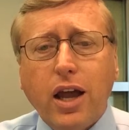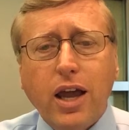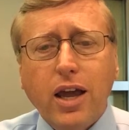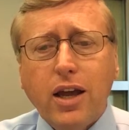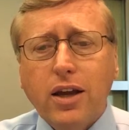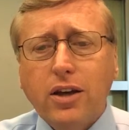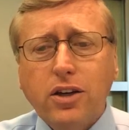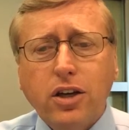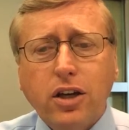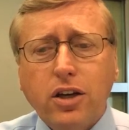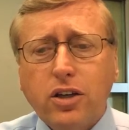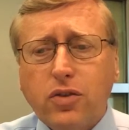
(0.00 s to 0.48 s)

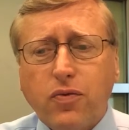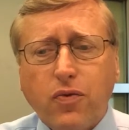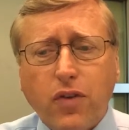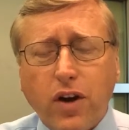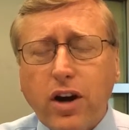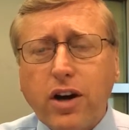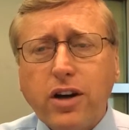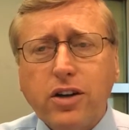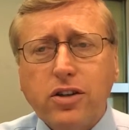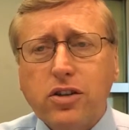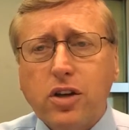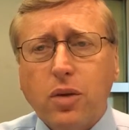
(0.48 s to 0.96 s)
And it's
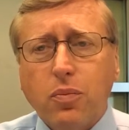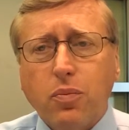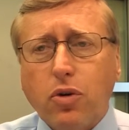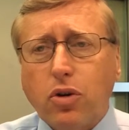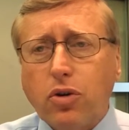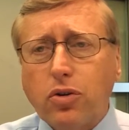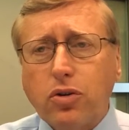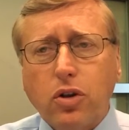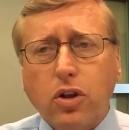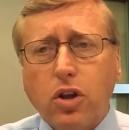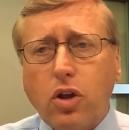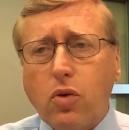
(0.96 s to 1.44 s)
very
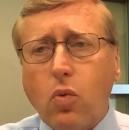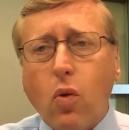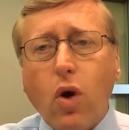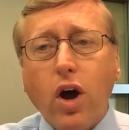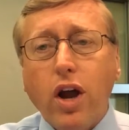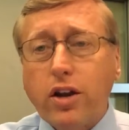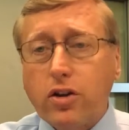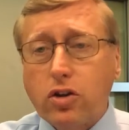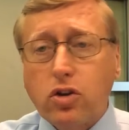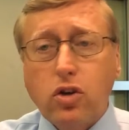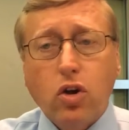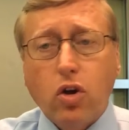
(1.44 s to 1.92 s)
simple.
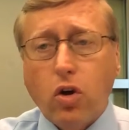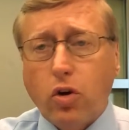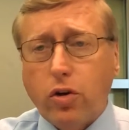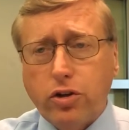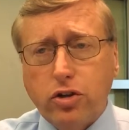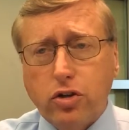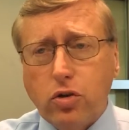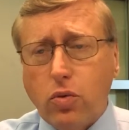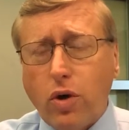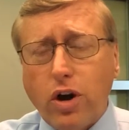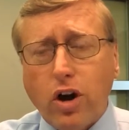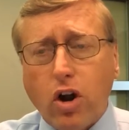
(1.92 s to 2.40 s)
One is, of
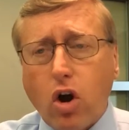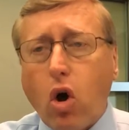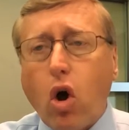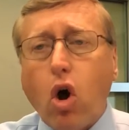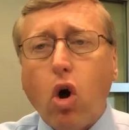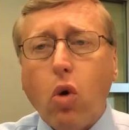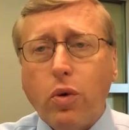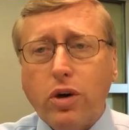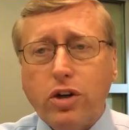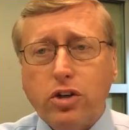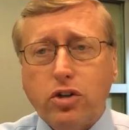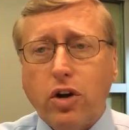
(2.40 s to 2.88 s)
course, you want
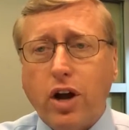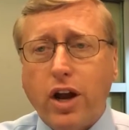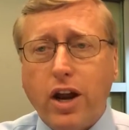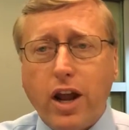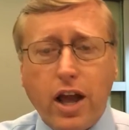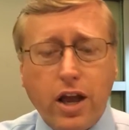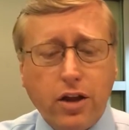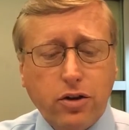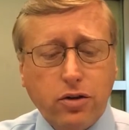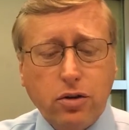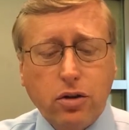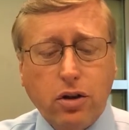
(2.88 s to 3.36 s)
to always try
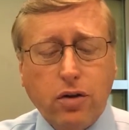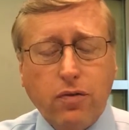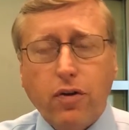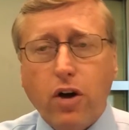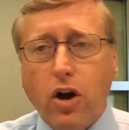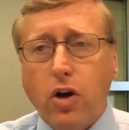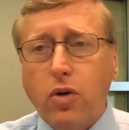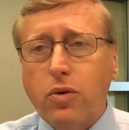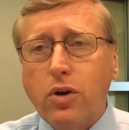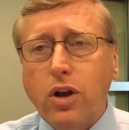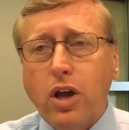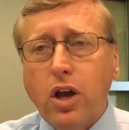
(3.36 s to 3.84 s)
to answer the
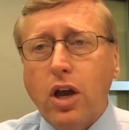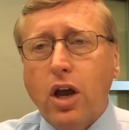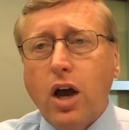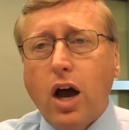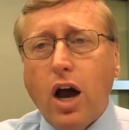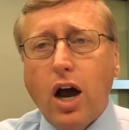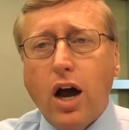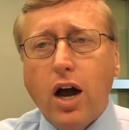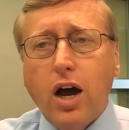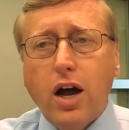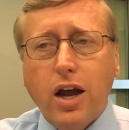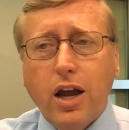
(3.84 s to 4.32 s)
phone.
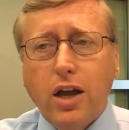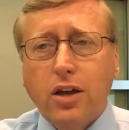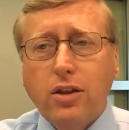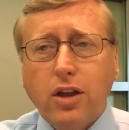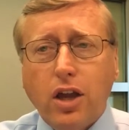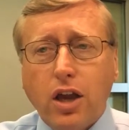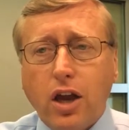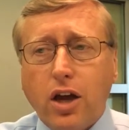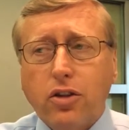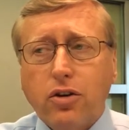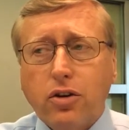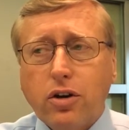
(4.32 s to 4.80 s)

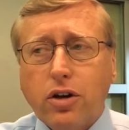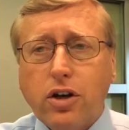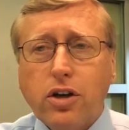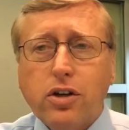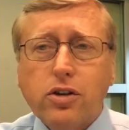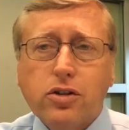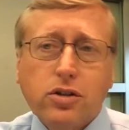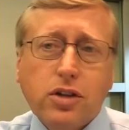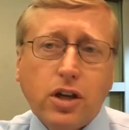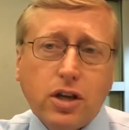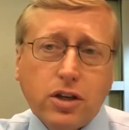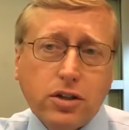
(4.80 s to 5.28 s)
And the other
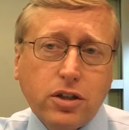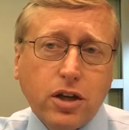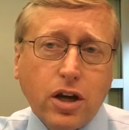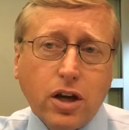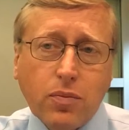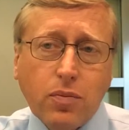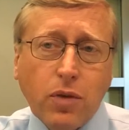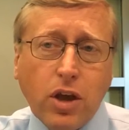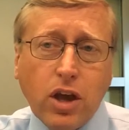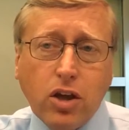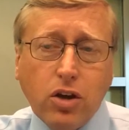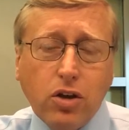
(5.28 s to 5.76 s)
is
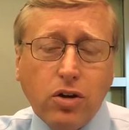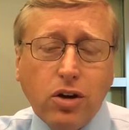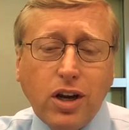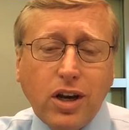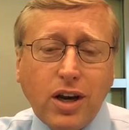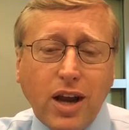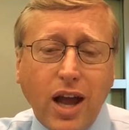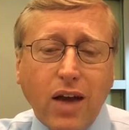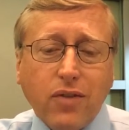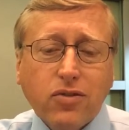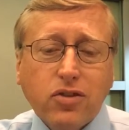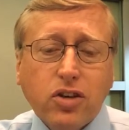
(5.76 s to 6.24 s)
that you
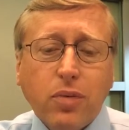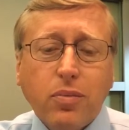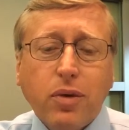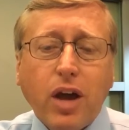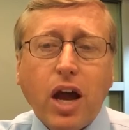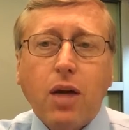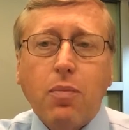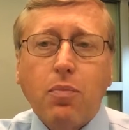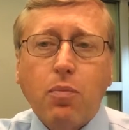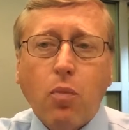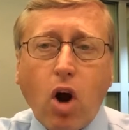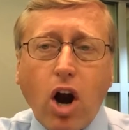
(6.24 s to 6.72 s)
need to have some
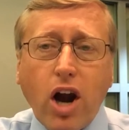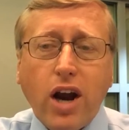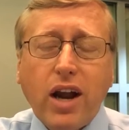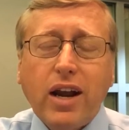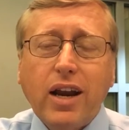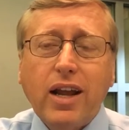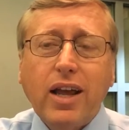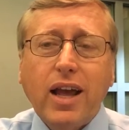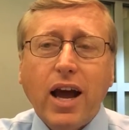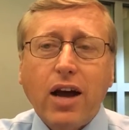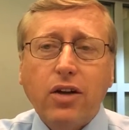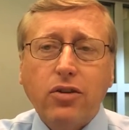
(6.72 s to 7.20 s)
kind of
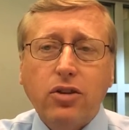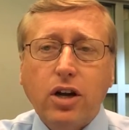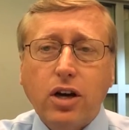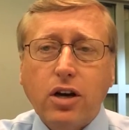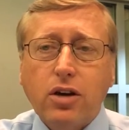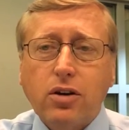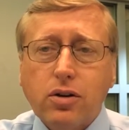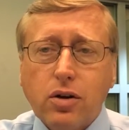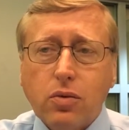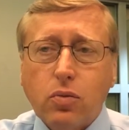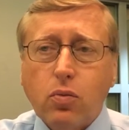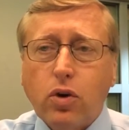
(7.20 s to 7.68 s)
marketing out
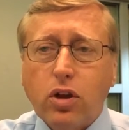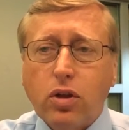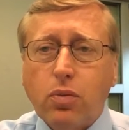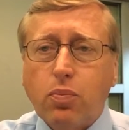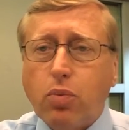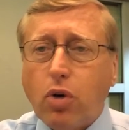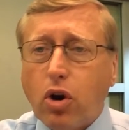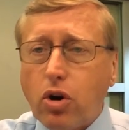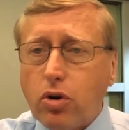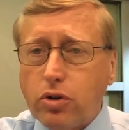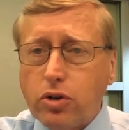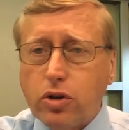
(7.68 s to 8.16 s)
there
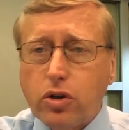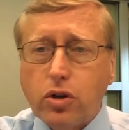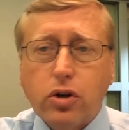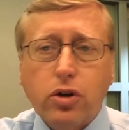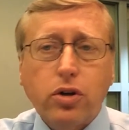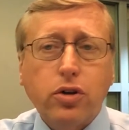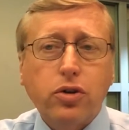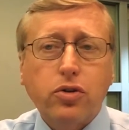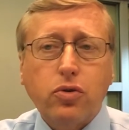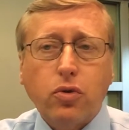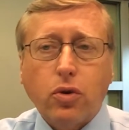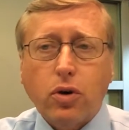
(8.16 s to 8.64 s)
with
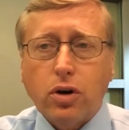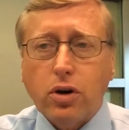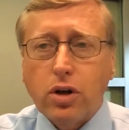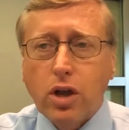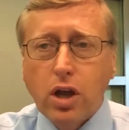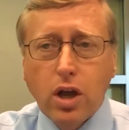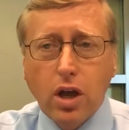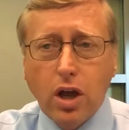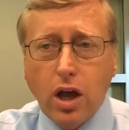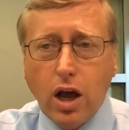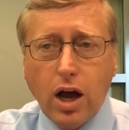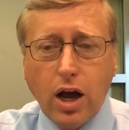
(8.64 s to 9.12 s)
brochures
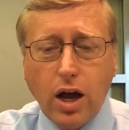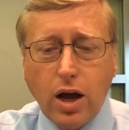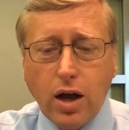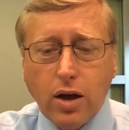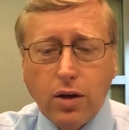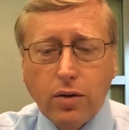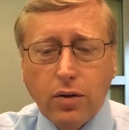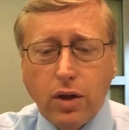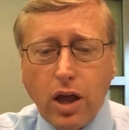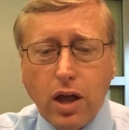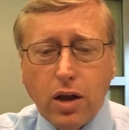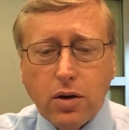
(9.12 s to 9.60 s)
or
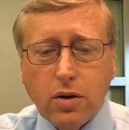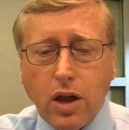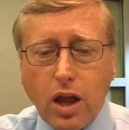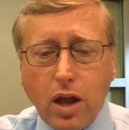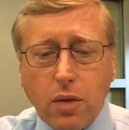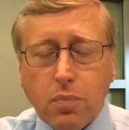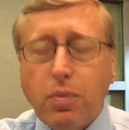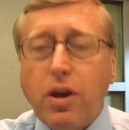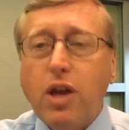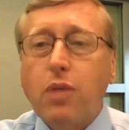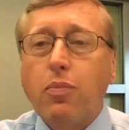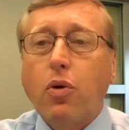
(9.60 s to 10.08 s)

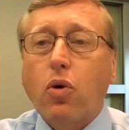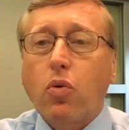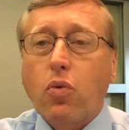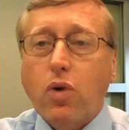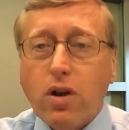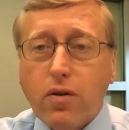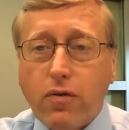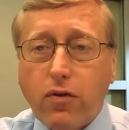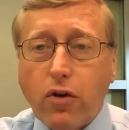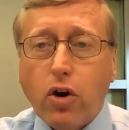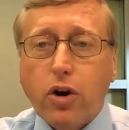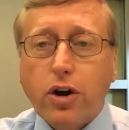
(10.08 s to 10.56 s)
and people
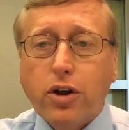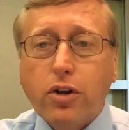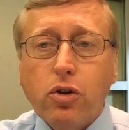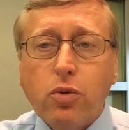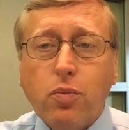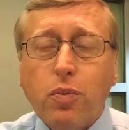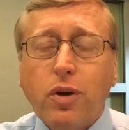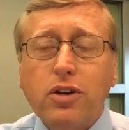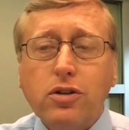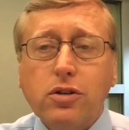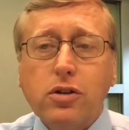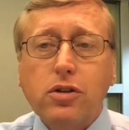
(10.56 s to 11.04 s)
referring
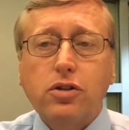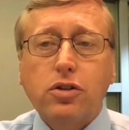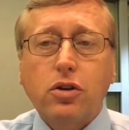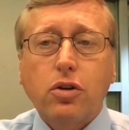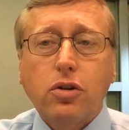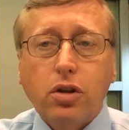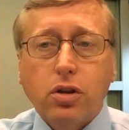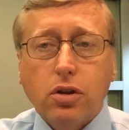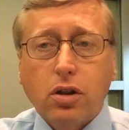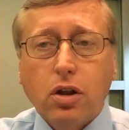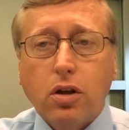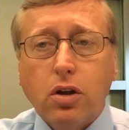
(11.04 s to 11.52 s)
you business
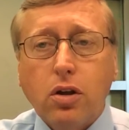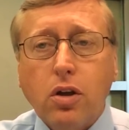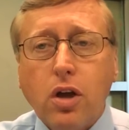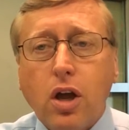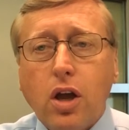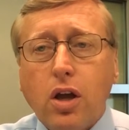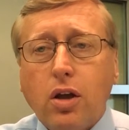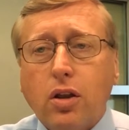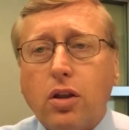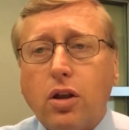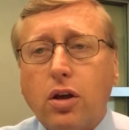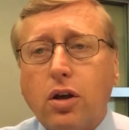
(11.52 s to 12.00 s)
so that
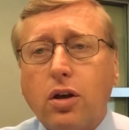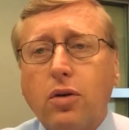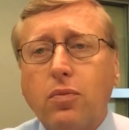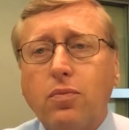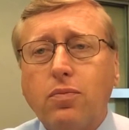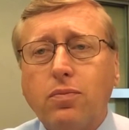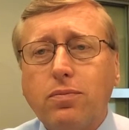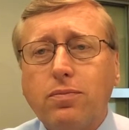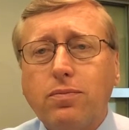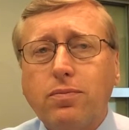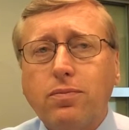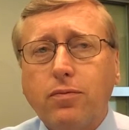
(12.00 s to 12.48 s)

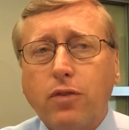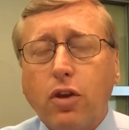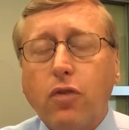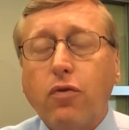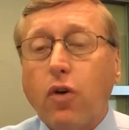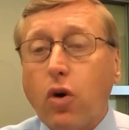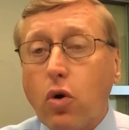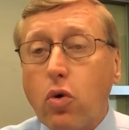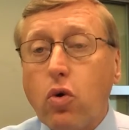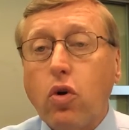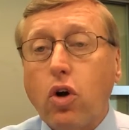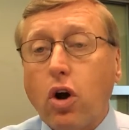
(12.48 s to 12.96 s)

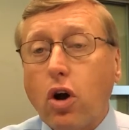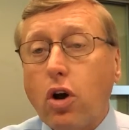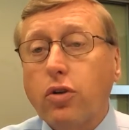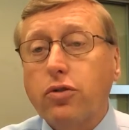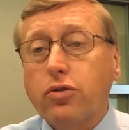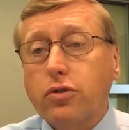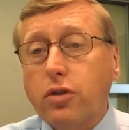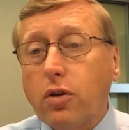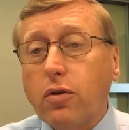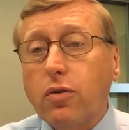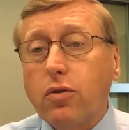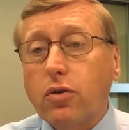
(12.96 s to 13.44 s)
the phone
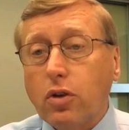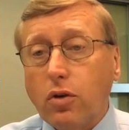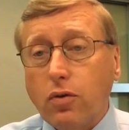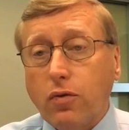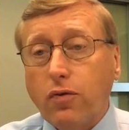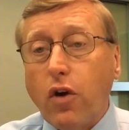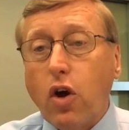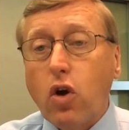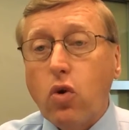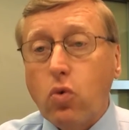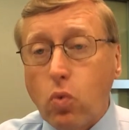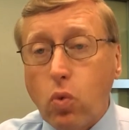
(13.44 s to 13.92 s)
calls,
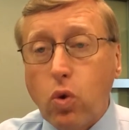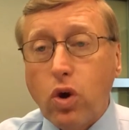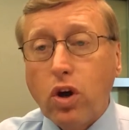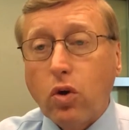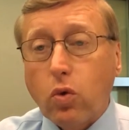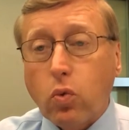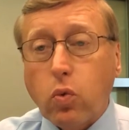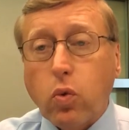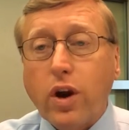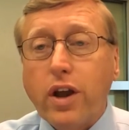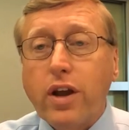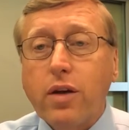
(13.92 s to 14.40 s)
the phone
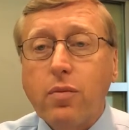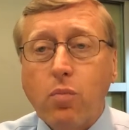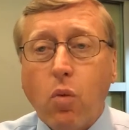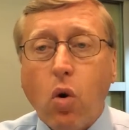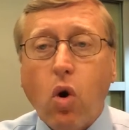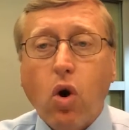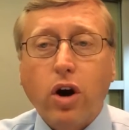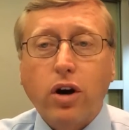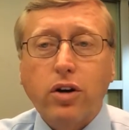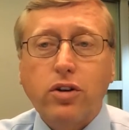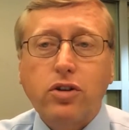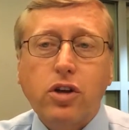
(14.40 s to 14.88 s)
will ring
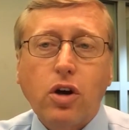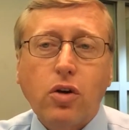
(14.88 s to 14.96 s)
more.